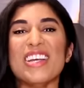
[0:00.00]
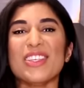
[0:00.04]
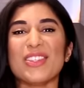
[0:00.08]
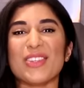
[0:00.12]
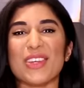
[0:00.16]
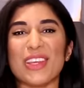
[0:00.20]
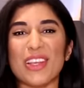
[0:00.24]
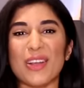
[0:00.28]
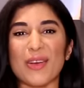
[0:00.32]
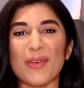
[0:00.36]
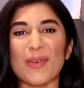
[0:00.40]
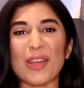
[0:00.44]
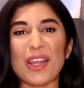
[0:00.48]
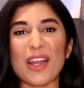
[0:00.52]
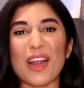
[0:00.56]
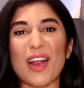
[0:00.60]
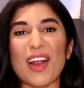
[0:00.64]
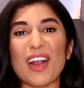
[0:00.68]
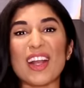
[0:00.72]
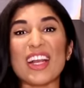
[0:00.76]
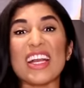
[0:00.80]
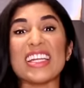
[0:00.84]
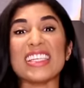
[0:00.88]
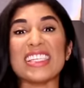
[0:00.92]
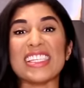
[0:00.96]
So here we
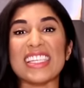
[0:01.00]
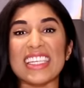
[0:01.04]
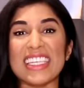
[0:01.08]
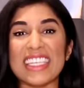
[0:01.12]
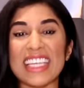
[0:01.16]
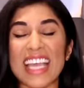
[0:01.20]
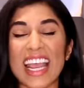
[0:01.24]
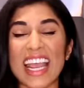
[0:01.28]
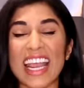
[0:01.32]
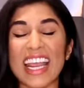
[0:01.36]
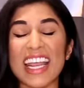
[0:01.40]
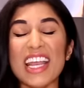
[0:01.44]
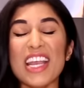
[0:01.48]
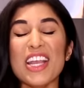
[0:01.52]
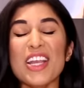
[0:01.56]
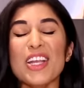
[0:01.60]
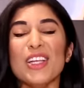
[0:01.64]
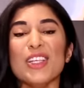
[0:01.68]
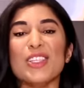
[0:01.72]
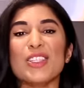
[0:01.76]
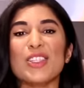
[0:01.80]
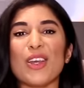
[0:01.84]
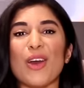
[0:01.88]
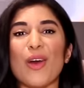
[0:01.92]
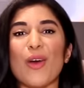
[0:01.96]
are today.
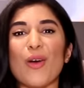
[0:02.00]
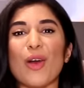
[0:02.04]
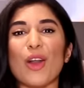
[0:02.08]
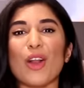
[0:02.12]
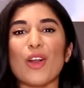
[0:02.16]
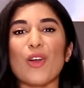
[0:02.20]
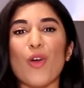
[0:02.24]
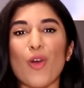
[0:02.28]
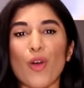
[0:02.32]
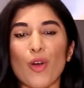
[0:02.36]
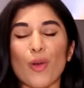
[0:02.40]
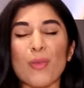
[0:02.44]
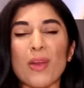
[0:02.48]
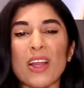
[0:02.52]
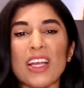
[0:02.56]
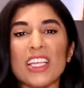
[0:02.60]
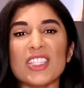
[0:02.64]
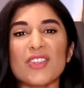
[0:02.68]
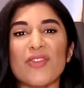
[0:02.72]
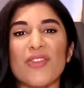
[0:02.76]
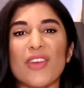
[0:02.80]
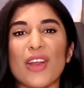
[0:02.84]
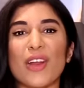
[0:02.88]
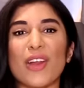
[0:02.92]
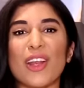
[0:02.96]
So
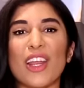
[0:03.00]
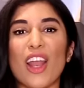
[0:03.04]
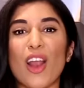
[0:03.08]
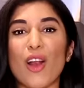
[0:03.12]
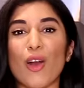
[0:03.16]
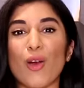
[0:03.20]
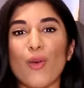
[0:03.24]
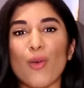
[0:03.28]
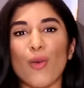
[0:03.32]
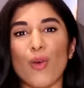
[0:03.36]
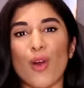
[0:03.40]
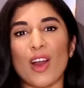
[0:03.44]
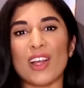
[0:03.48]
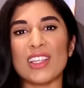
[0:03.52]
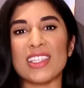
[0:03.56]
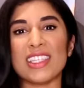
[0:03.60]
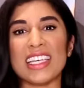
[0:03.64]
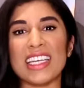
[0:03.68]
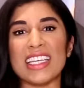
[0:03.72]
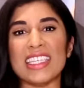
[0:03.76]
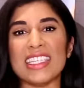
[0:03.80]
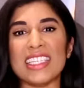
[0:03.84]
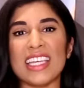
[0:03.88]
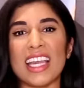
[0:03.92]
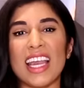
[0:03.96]
kormas vary across
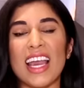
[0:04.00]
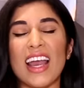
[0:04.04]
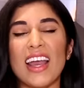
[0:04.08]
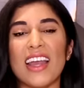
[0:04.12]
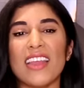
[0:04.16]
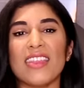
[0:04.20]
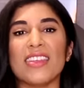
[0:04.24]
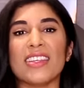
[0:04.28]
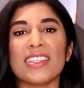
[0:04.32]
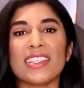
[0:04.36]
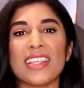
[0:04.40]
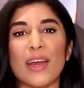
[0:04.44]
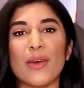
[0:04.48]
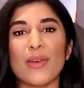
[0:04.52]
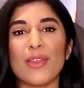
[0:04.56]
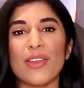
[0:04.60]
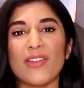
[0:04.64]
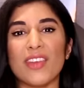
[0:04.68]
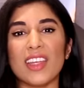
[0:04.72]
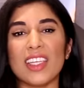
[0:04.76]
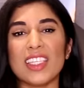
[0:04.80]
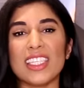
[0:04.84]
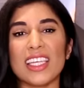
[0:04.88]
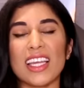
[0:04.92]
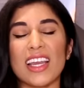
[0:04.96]
India. In the south of
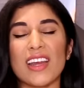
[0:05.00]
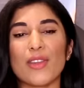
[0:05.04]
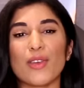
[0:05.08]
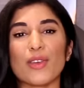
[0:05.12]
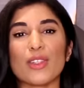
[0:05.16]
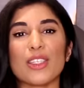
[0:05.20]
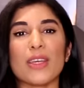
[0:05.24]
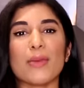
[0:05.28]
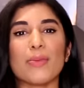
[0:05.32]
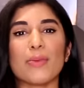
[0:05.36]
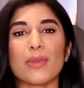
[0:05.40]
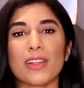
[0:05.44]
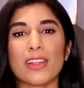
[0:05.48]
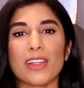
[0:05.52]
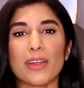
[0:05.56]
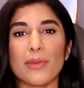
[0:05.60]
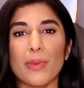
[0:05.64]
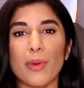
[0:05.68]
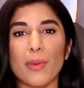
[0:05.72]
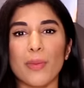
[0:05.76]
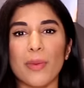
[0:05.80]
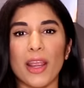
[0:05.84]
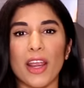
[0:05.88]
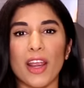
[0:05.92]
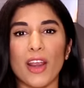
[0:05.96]
India, they're typically
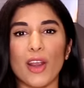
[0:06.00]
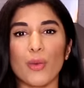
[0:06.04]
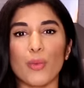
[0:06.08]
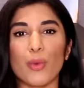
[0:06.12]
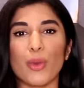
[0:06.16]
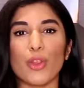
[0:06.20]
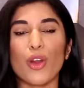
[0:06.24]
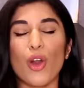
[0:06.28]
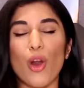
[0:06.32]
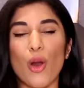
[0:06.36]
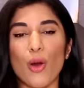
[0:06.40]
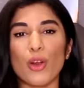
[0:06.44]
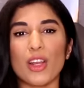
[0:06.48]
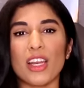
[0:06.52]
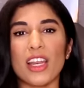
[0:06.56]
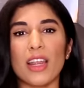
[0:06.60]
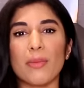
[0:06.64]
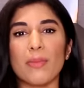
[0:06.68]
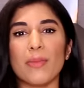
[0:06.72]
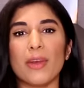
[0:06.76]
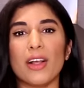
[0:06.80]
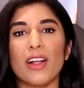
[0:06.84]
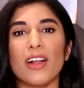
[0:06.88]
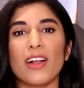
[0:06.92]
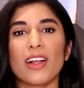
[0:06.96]
prepared with
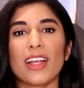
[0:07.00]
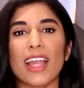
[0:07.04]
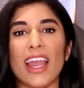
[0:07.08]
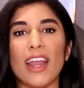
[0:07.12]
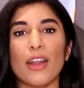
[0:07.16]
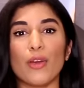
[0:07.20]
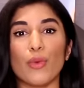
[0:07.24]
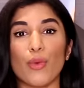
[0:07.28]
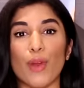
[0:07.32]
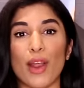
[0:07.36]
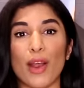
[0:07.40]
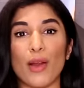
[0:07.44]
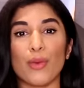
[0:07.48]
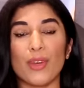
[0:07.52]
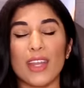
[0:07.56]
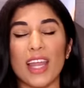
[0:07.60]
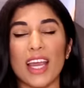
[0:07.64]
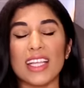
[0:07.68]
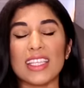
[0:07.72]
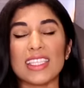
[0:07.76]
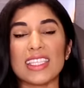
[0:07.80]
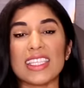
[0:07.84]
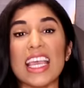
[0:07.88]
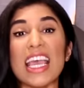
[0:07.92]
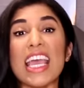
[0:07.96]
coconut milk and ground
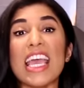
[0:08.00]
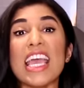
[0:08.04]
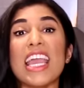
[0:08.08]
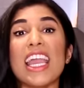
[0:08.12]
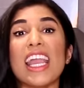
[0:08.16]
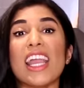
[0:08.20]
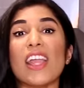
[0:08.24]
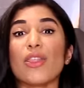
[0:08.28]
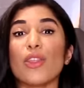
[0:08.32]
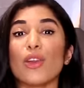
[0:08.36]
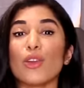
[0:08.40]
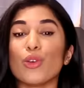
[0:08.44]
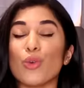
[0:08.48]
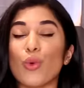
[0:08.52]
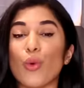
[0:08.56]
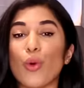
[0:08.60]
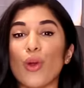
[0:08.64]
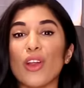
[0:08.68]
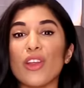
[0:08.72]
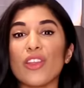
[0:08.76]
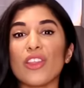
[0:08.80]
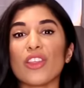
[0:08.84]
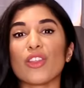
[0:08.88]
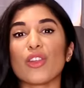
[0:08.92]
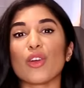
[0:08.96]
nuts. In the
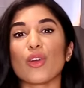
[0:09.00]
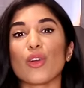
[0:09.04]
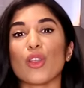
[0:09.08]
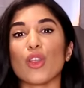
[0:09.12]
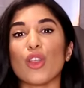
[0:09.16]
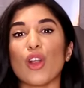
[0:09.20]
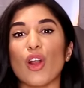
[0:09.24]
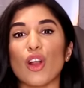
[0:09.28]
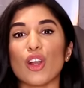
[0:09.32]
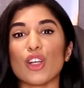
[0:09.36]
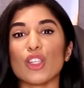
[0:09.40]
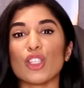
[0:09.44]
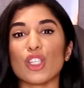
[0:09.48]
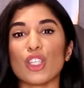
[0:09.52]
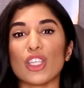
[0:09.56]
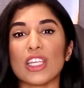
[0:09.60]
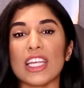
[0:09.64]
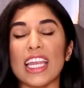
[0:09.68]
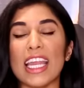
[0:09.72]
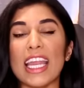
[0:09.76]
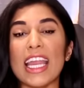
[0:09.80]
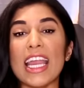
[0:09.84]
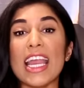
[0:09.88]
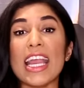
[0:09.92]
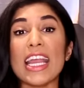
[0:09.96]
north, they're
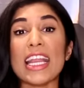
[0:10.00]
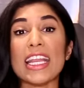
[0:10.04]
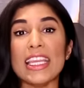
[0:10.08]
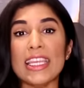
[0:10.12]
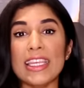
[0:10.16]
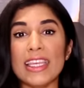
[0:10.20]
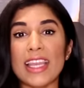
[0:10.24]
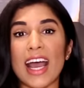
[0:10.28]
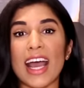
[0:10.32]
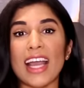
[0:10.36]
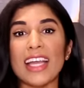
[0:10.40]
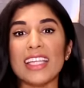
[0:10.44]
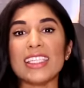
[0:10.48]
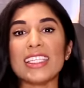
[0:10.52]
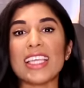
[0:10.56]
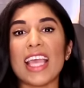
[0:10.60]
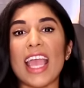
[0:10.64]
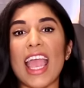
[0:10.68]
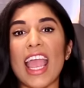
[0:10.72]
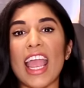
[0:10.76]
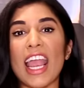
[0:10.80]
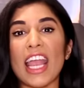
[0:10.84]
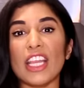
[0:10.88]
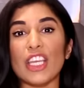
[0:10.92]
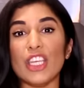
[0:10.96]
largely nut
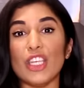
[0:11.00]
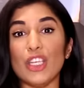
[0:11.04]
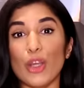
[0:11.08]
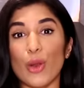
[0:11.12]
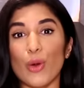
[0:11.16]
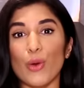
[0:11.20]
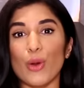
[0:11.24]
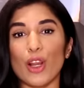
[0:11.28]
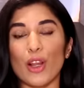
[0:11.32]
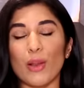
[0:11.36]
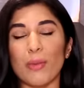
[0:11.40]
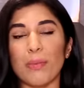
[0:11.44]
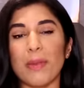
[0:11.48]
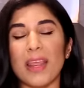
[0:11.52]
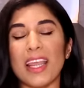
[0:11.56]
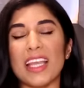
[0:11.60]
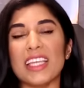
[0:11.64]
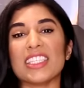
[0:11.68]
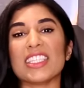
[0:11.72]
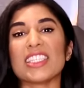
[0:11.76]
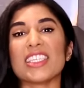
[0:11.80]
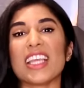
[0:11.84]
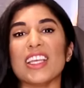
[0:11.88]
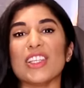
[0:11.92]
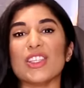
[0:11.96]
and yogurt
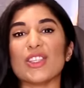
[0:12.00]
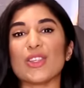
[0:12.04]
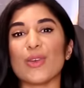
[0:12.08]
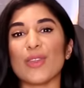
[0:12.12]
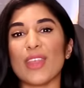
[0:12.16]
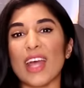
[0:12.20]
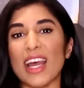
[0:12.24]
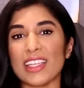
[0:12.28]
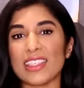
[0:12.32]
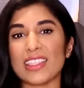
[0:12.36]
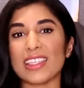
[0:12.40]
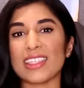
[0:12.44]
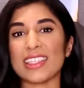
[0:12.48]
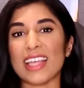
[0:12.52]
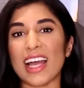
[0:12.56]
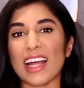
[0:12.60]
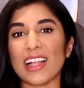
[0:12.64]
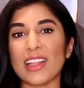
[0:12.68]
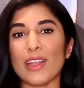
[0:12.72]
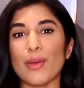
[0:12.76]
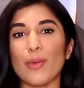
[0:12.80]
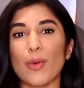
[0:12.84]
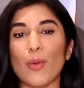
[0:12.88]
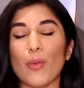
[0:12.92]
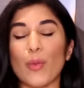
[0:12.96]
based. And so that's
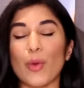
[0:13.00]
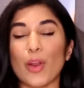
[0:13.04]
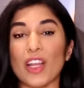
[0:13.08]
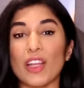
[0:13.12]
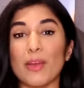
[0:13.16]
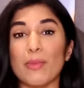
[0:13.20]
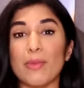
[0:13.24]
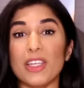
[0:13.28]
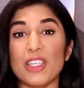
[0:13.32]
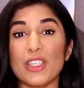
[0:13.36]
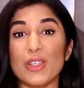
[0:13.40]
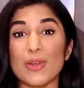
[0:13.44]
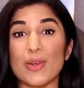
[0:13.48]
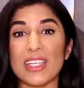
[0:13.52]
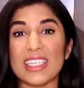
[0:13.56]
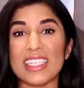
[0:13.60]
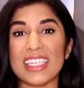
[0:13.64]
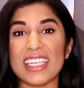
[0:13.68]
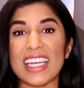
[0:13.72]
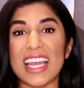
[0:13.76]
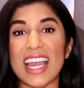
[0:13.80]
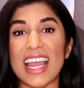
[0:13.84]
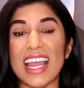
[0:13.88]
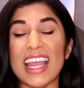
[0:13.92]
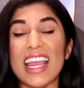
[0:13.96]
exactly what we're gonna be doing
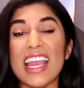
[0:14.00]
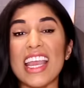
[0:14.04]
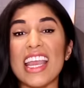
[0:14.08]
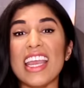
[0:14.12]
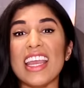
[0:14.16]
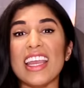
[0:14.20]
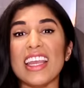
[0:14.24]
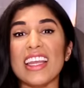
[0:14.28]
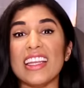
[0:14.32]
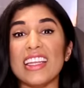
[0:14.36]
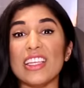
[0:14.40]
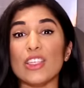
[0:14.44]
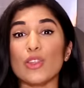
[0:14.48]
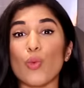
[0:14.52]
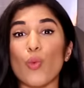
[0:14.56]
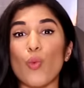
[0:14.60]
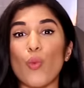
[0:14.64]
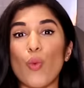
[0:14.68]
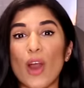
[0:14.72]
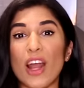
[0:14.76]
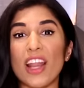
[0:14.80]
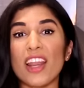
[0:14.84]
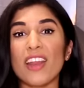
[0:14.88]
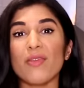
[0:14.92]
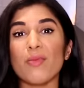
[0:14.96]
today. It is
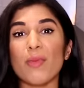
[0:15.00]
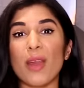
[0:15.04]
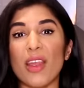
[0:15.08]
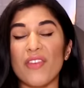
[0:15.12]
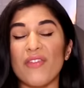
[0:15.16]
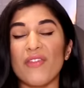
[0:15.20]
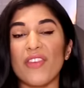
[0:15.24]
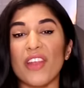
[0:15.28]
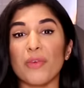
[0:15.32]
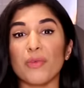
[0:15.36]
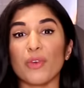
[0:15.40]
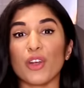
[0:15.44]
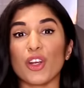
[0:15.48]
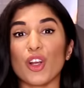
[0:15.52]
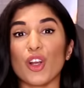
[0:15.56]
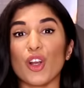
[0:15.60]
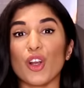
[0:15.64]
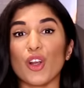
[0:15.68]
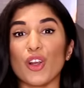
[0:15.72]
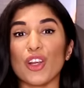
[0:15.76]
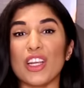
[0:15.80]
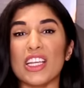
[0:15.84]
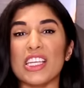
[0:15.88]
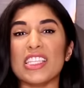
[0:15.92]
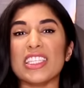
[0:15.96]
one of my favorite
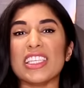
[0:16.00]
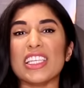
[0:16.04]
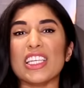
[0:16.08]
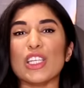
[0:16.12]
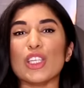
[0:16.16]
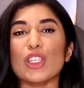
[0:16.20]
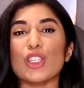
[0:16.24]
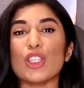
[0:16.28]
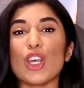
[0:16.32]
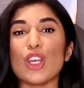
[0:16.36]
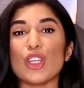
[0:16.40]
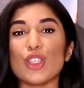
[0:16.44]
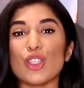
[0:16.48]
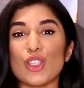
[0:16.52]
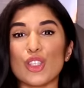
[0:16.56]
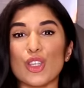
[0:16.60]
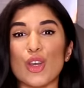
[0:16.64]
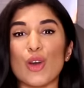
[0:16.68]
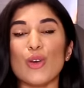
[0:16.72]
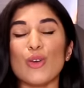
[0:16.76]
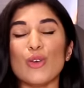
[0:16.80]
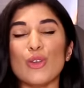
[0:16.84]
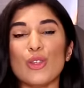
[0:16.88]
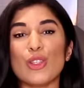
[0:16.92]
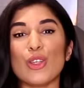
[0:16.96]
curries. It is
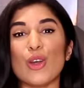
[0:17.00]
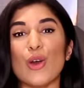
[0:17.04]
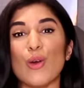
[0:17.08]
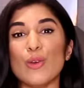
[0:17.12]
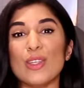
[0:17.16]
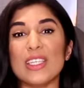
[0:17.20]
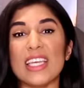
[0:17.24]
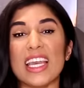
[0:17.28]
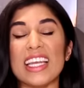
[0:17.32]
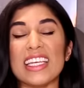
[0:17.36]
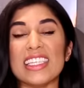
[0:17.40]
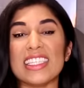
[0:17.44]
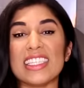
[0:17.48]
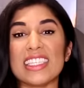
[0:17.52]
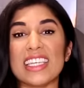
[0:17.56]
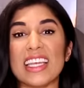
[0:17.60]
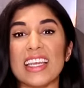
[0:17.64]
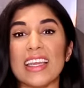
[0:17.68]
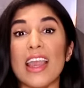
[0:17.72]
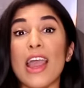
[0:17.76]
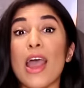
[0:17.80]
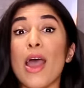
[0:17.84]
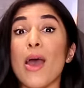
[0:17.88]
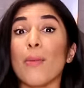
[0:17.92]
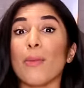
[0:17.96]
so
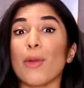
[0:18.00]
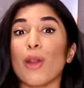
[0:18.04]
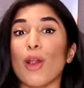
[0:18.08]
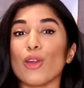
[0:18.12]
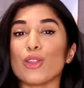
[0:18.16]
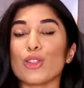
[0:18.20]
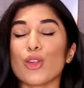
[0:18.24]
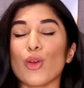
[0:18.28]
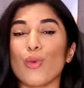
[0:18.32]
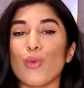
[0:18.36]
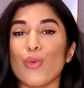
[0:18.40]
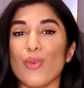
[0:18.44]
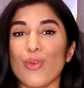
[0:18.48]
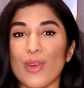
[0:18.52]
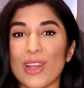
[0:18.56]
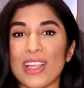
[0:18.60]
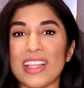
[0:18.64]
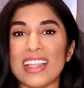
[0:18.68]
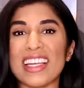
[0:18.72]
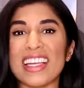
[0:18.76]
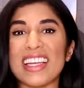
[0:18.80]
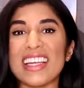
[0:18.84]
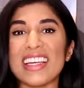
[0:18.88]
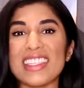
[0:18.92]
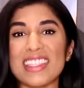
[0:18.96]
tasty, but also
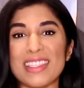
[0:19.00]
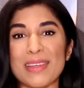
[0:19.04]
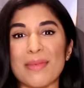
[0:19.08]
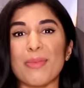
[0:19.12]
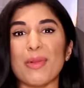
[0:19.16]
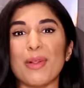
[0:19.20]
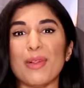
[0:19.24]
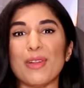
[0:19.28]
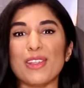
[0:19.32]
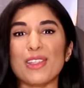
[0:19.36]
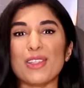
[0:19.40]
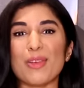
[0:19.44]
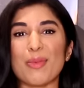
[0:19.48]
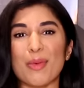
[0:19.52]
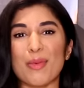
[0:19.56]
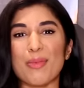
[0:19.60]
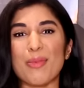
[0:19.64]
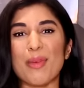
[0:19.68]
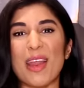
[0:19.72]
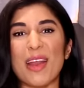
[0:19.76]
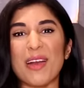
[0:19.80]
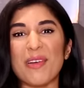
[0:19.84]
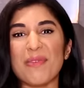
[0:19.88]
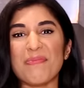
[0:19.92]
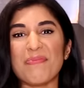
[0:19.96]
really simple to
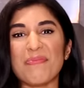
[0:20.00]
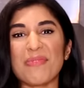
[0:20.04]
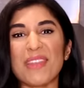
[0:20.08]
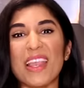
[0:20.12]
prepare.